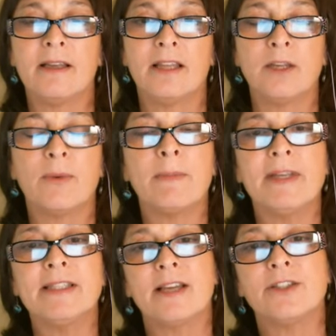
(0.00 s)
that you want to
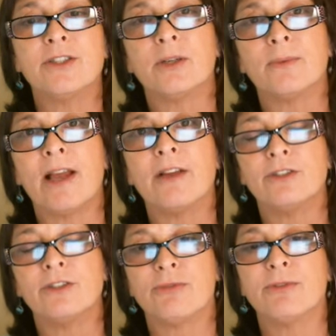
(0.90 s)
be centered around
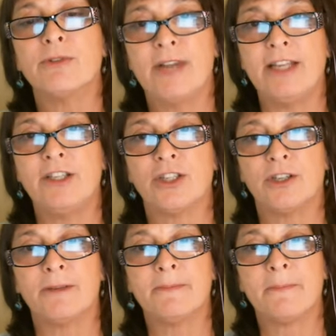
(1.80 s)
your true
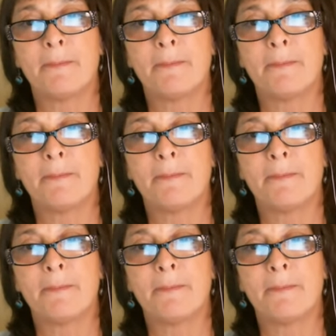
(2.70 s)
nature.